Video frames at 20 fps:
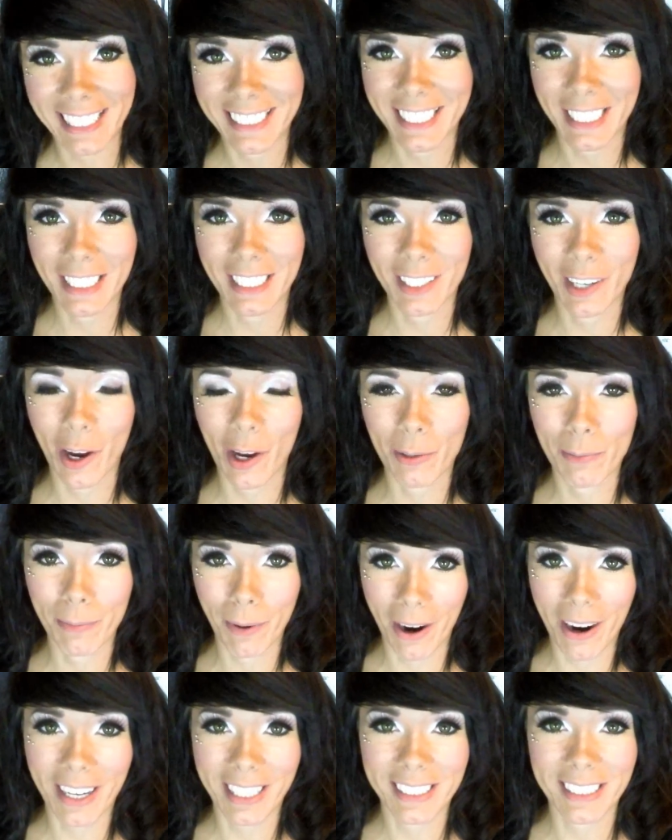I did an
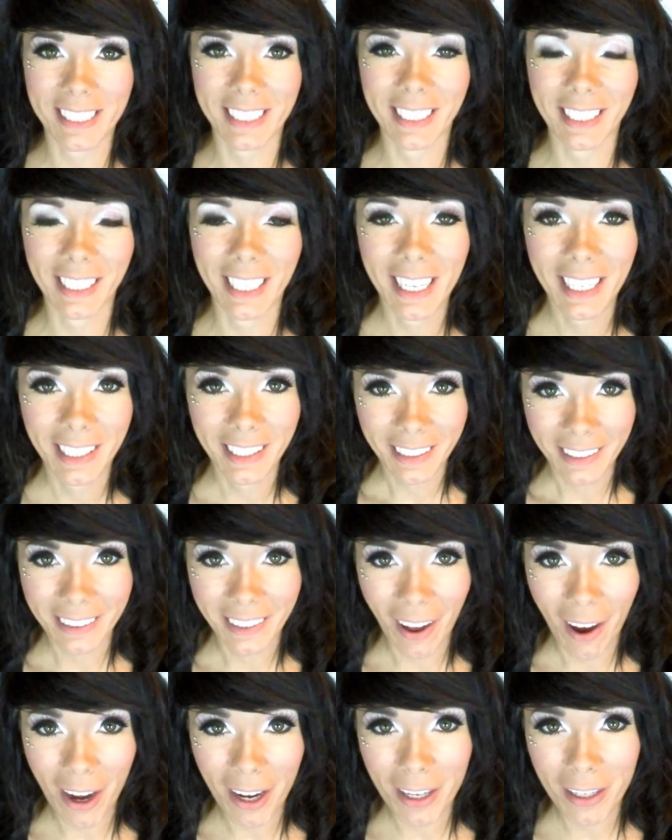unboxing
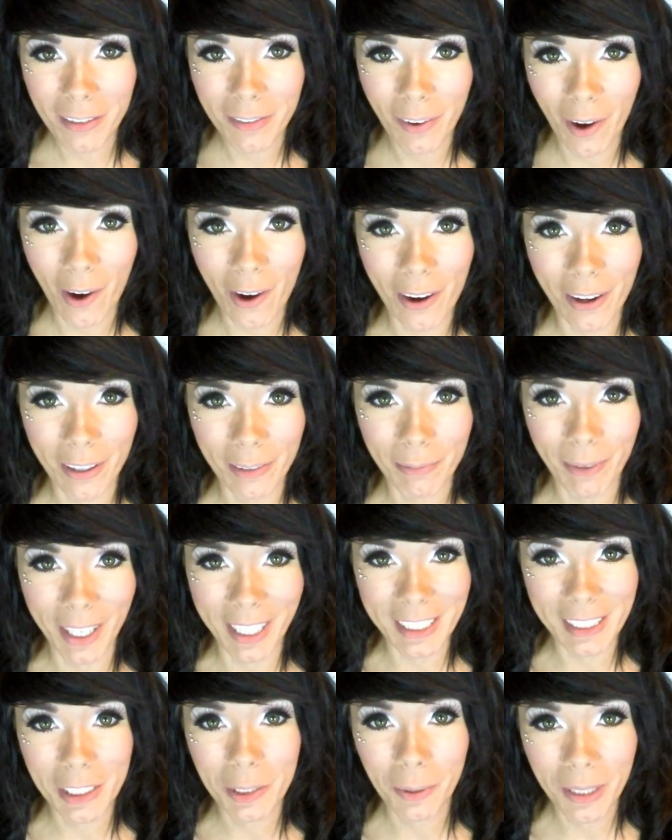live on
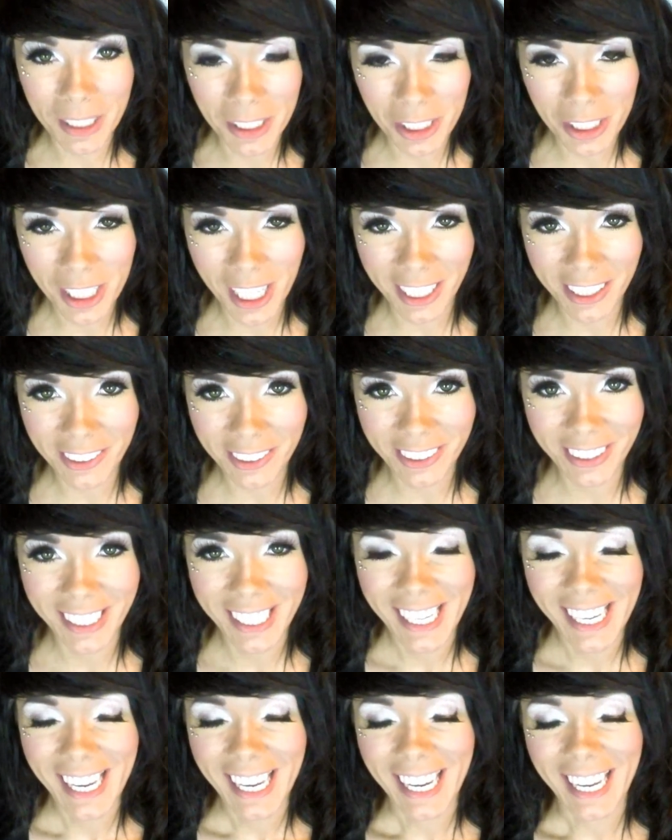my Twitch channel,
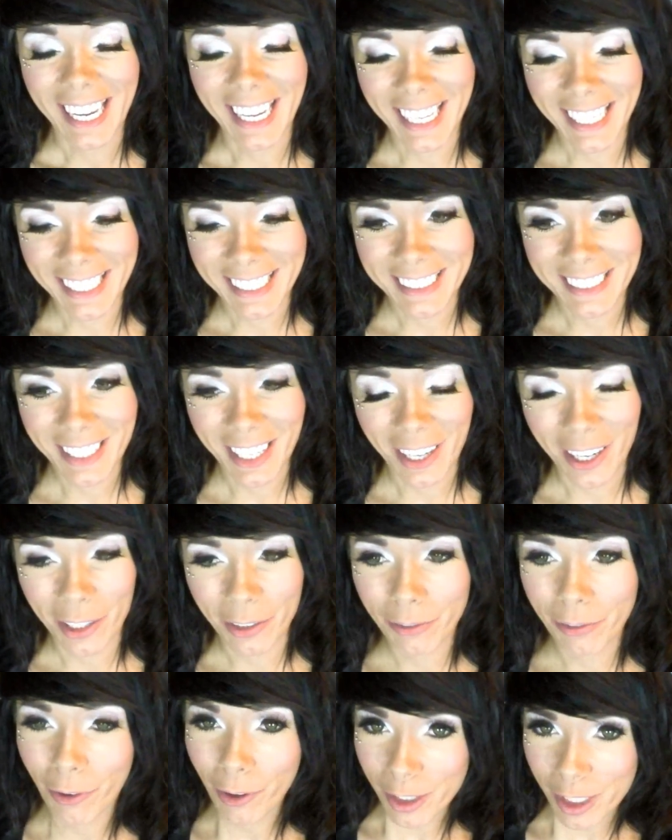and
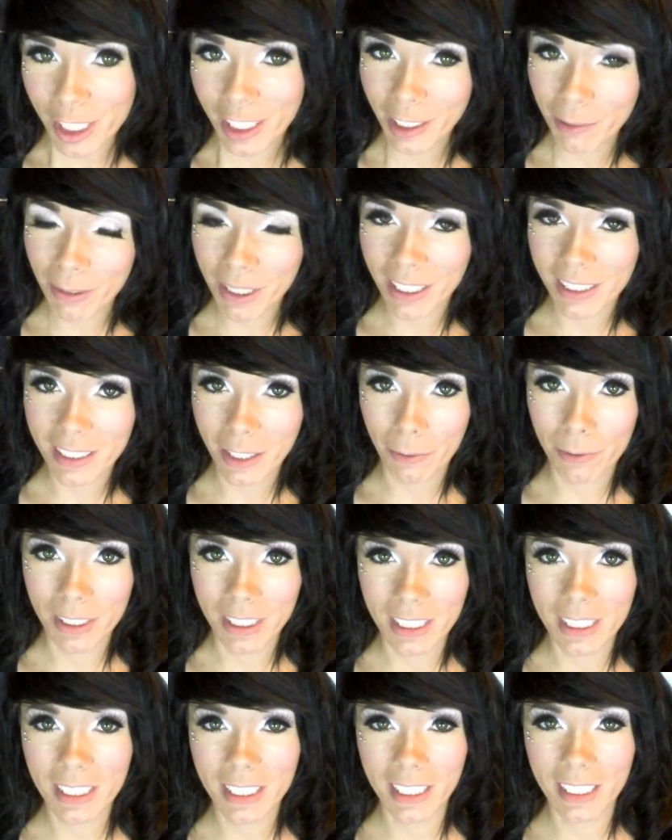unfortunately because I
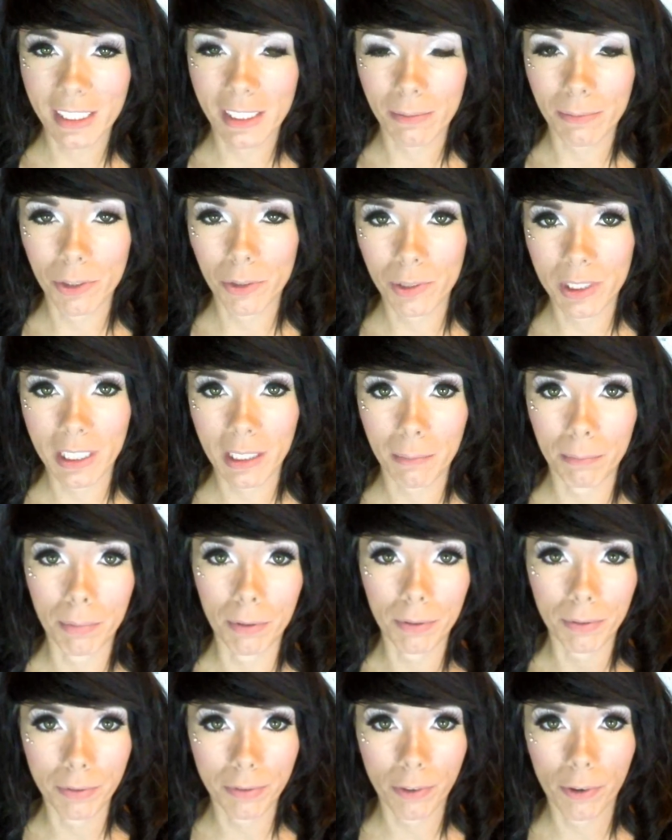was listening to music
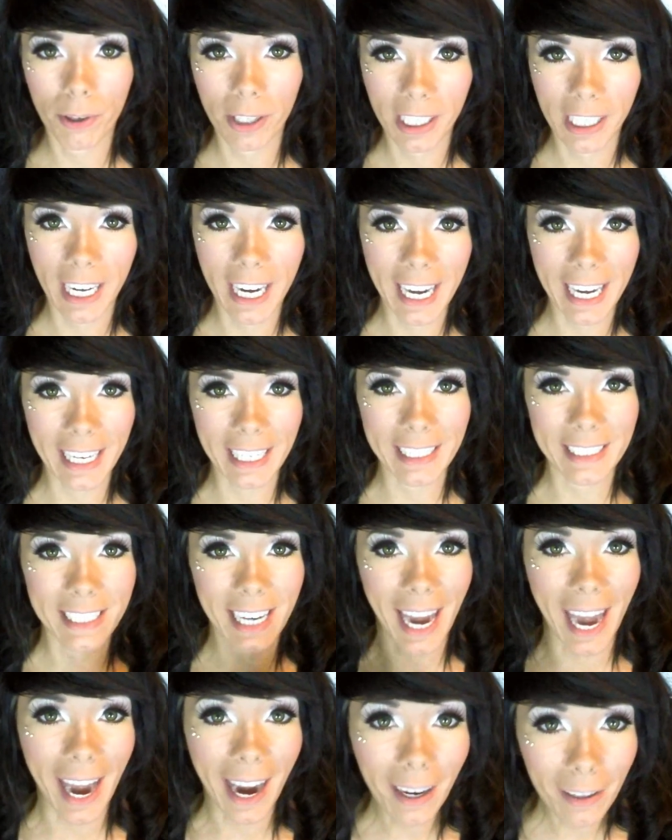before
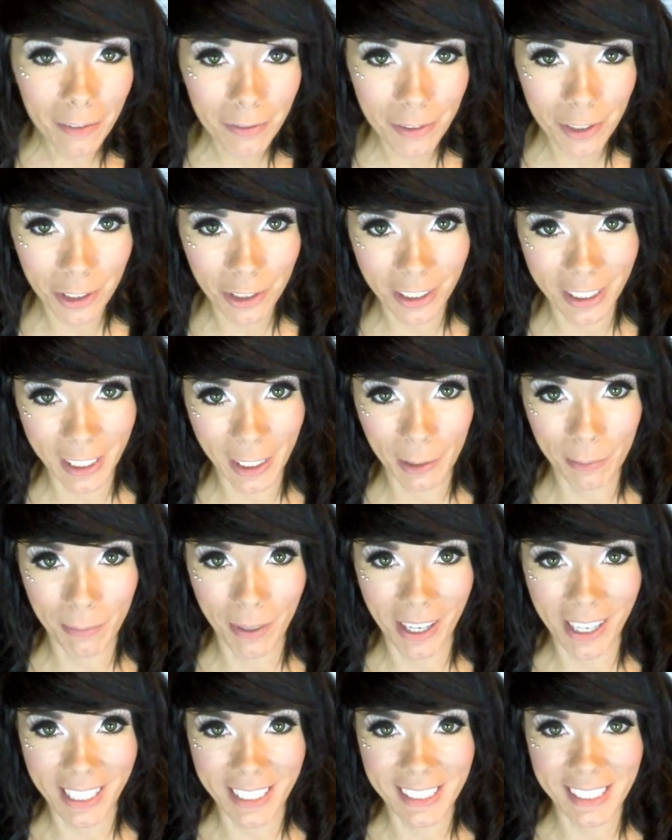and after the
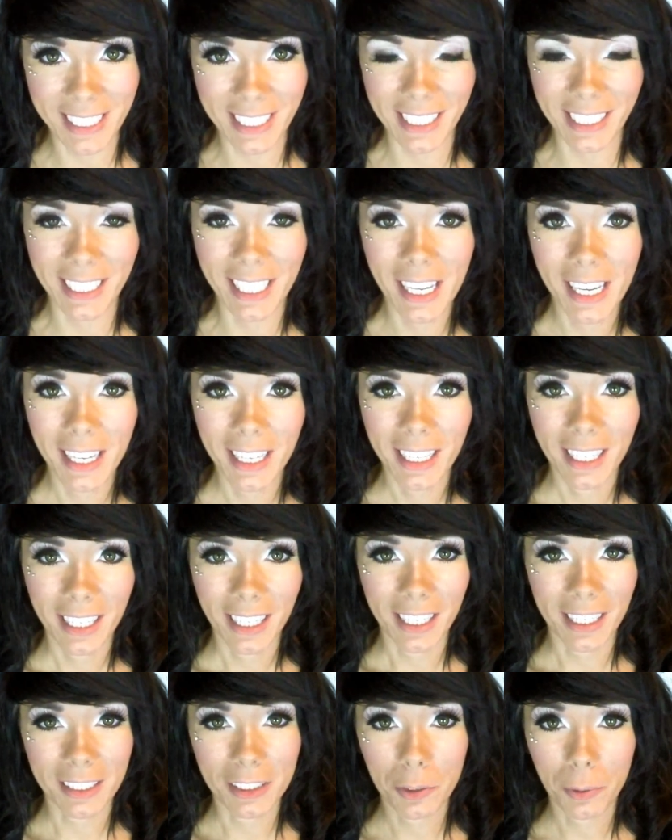unboxing,
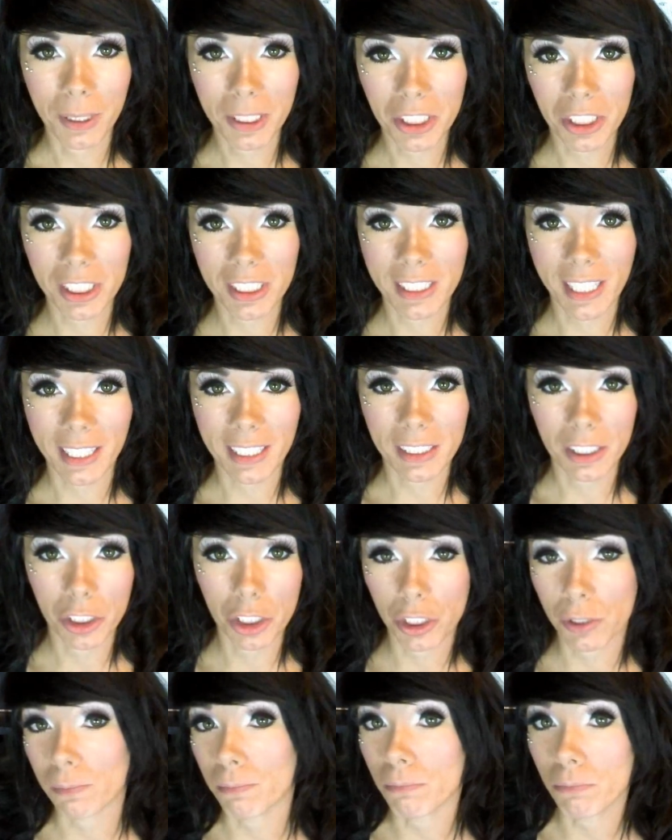uh, Twitch decided
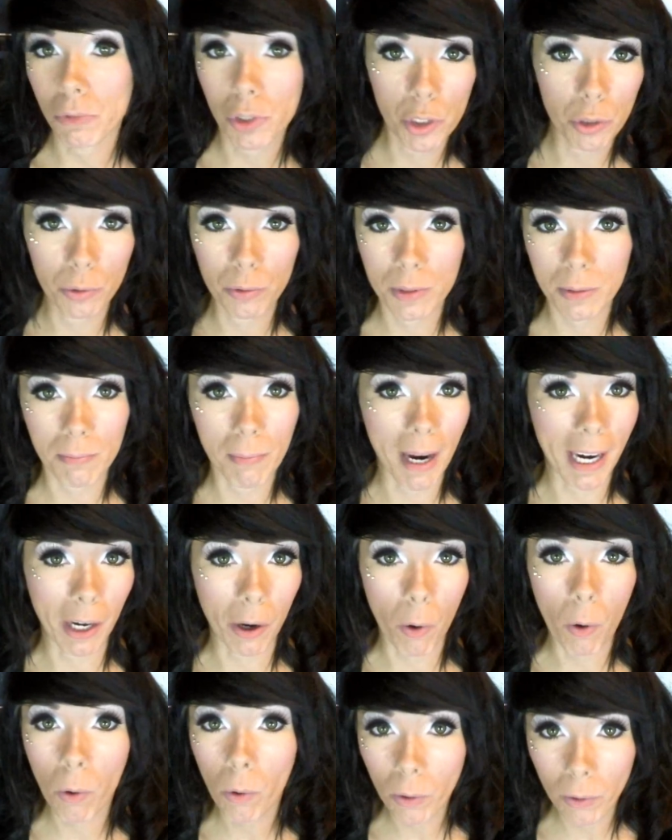to just mute
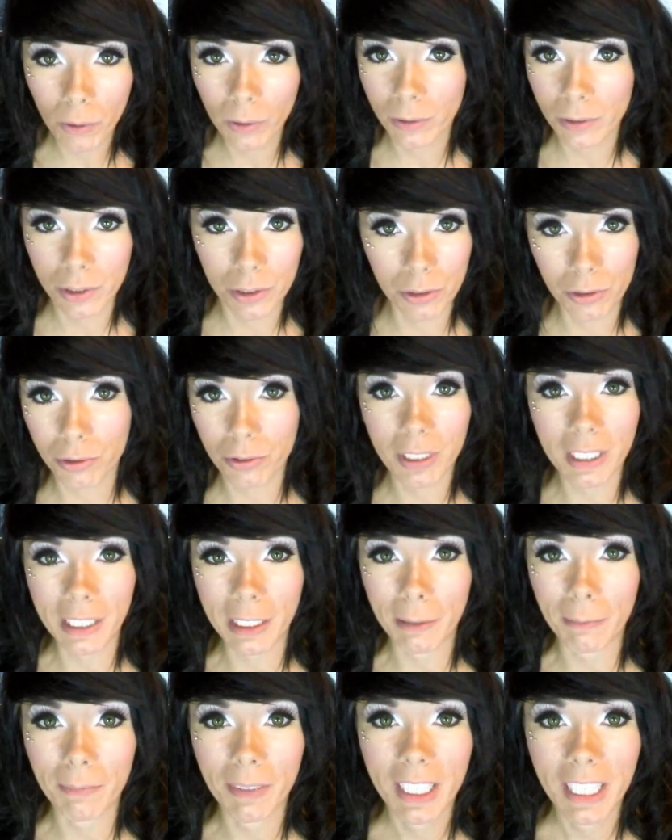my whole
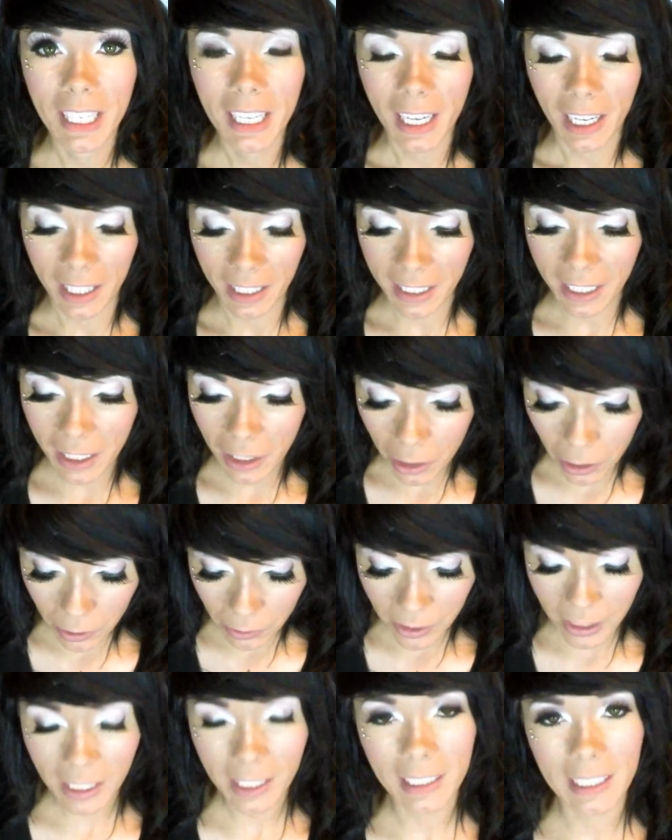stream, uh,
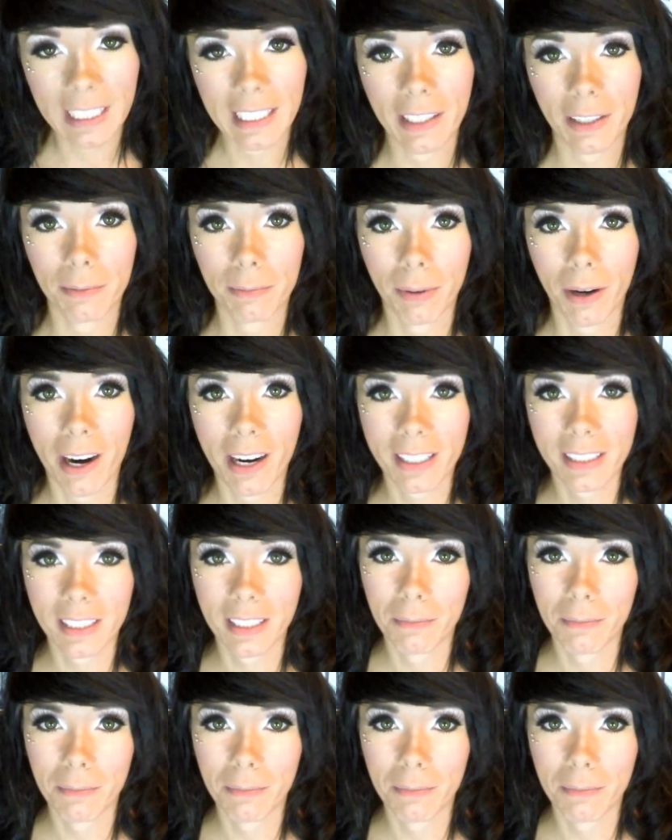including the unboxing